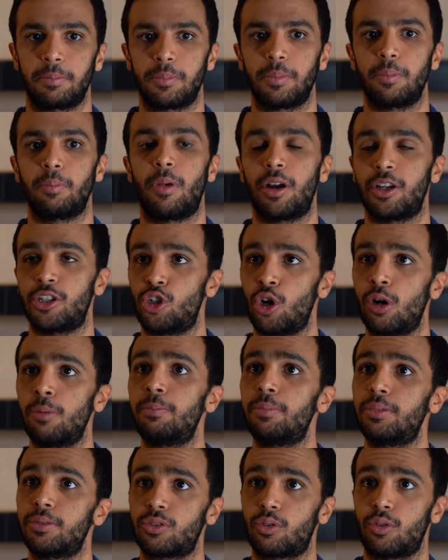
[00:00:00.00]
my
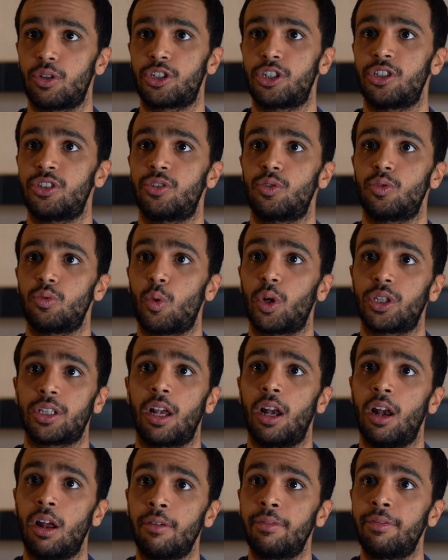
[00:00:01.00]
job, squash is what I
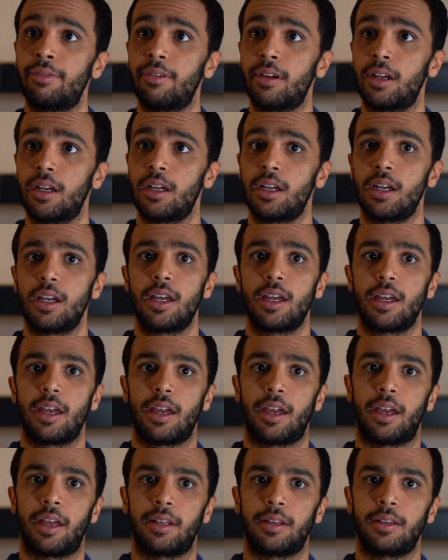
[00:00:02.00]
love,
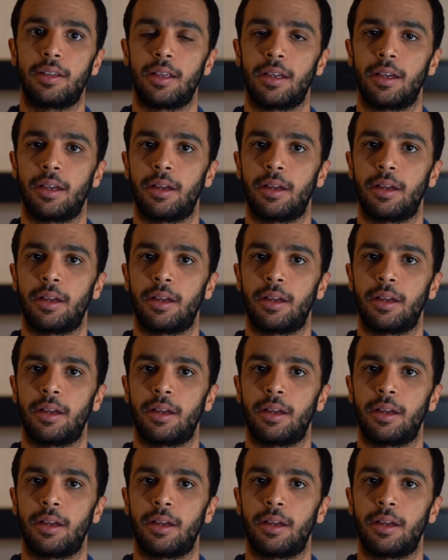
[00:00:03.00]
and